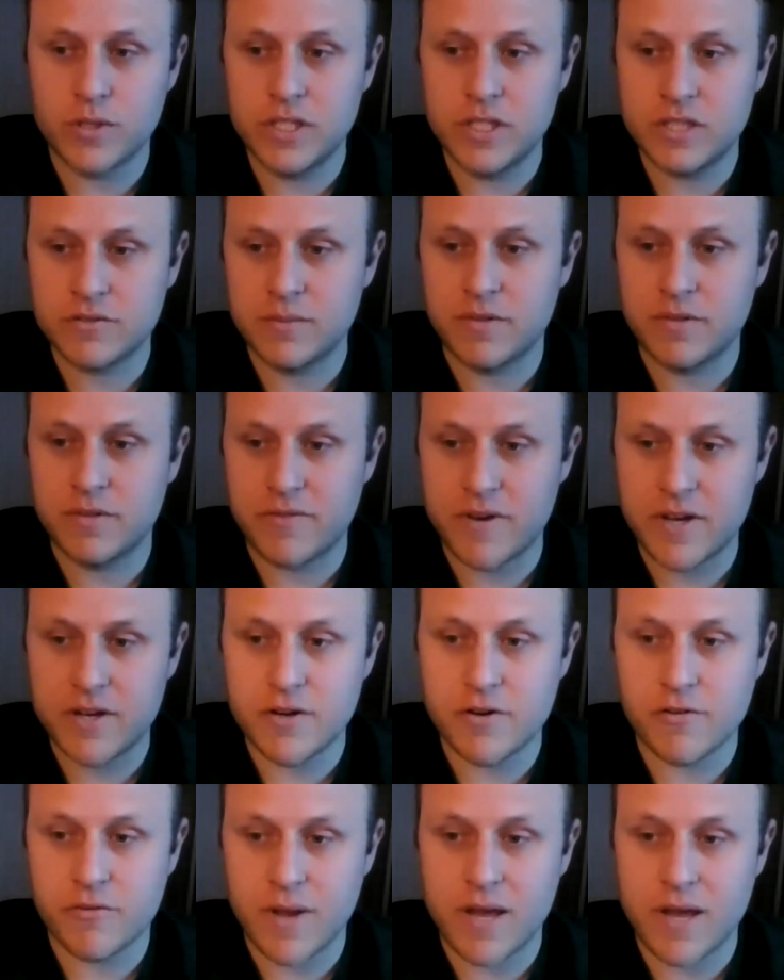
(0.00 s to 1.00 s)
stories from
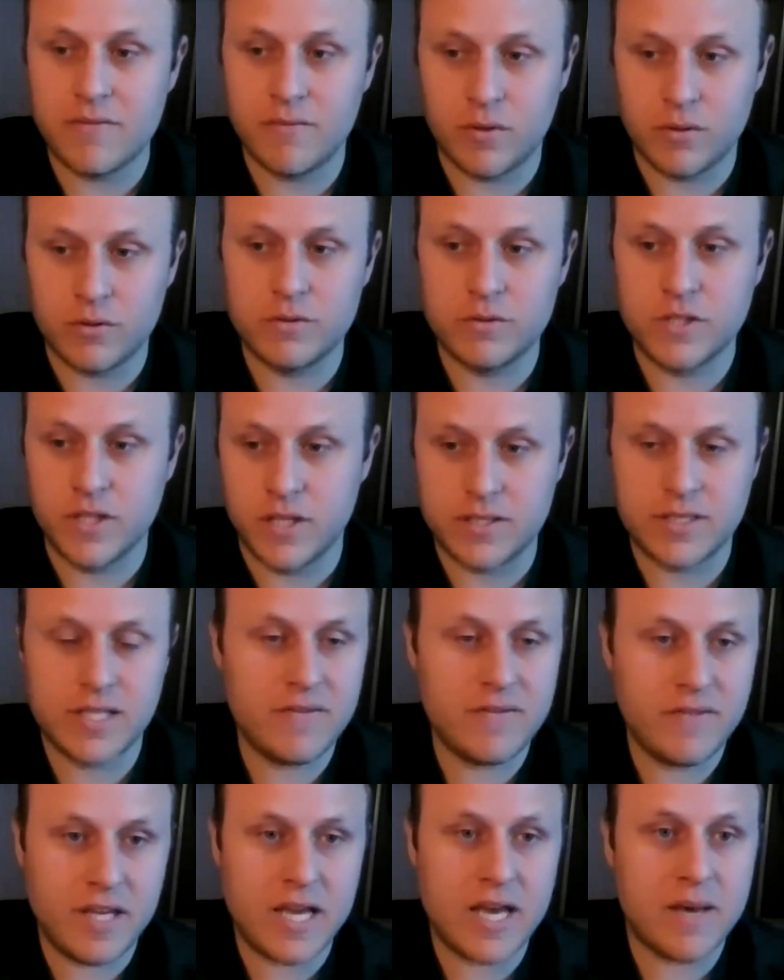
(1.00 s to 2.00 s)
Defender Threat and to
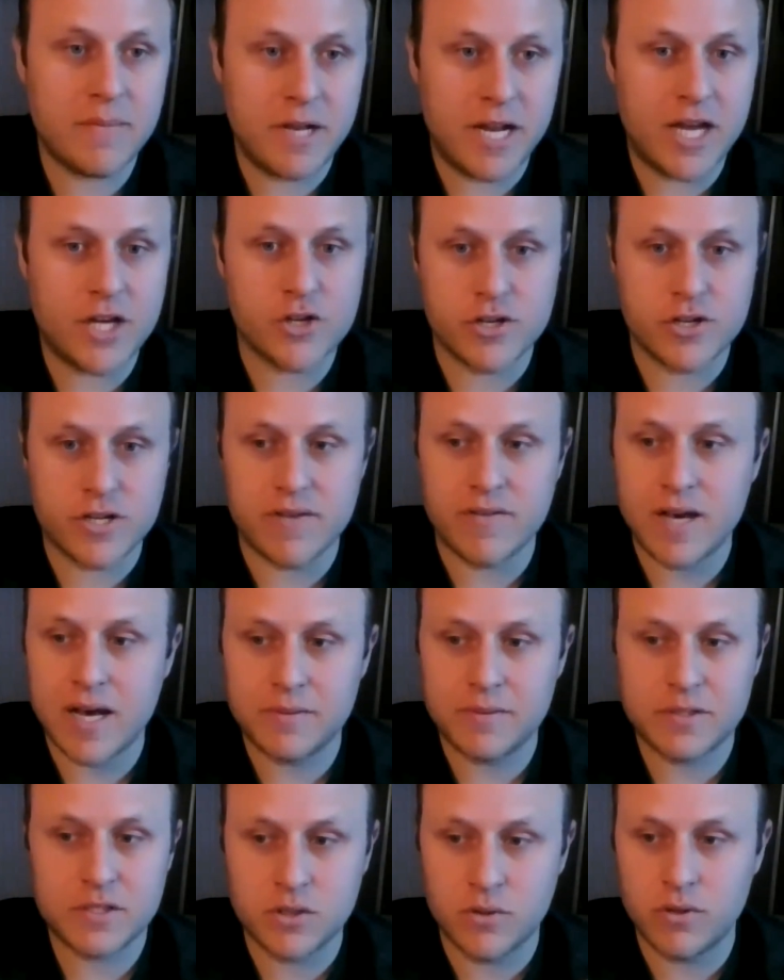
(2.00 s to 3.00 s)
TVM and Azure DevOps